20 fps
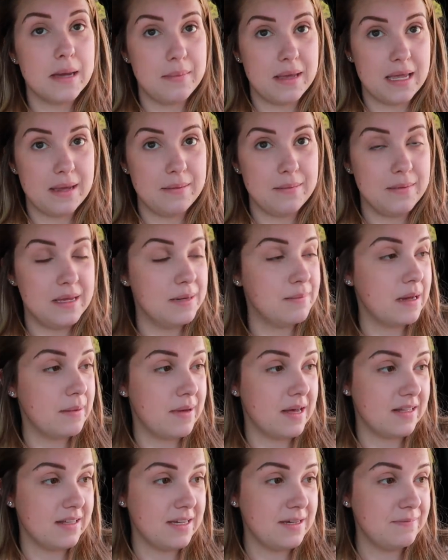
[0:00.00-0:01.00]
you
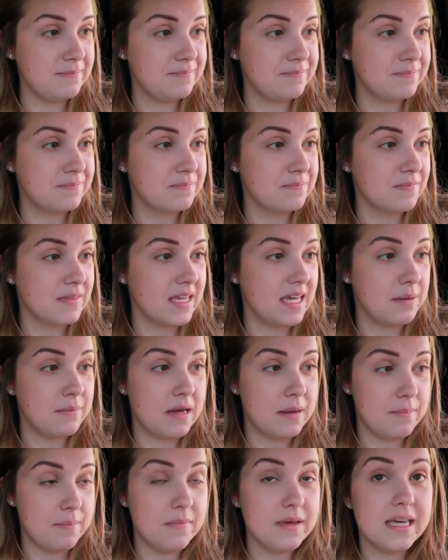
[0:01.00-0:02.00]
went and
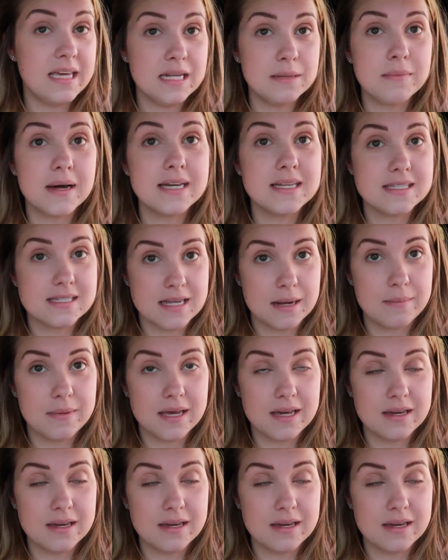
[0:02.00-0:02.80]
you saw the